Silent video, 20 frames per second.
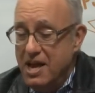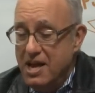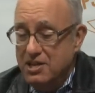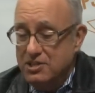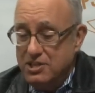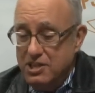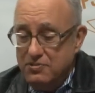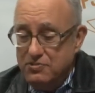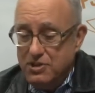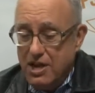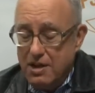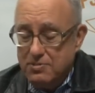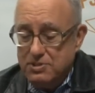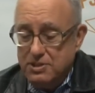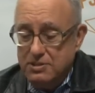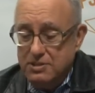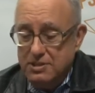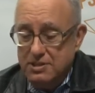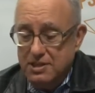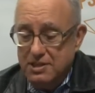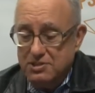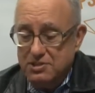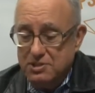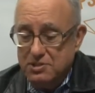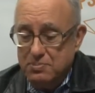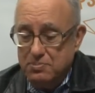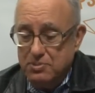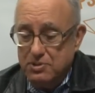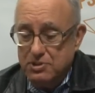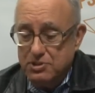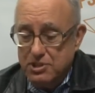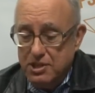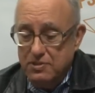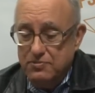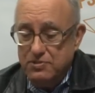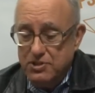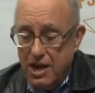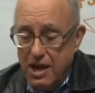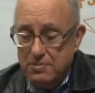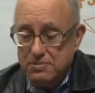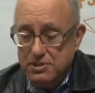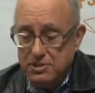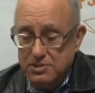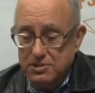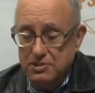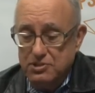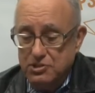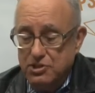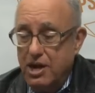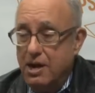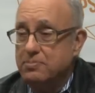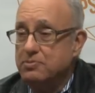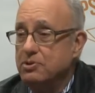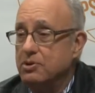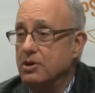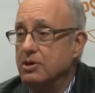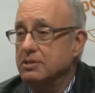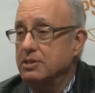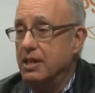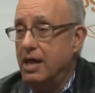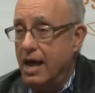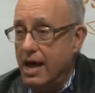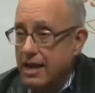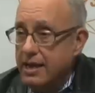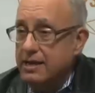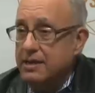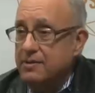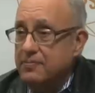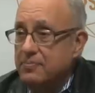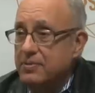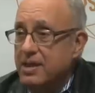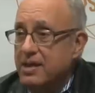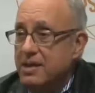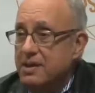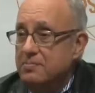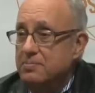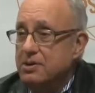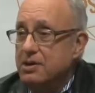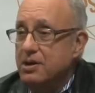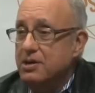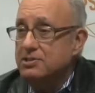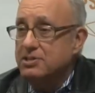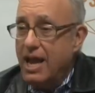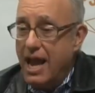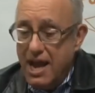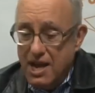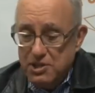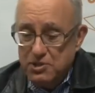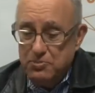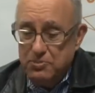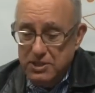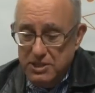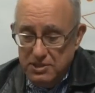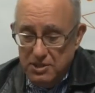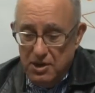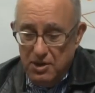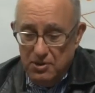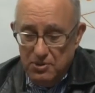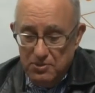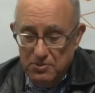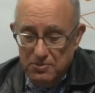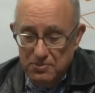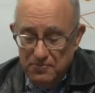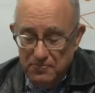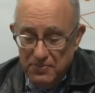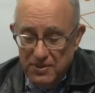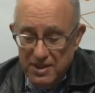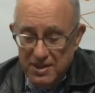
Steve Jobs in the index of this book. Steve Jobs is in the chapter on lying because, as we know,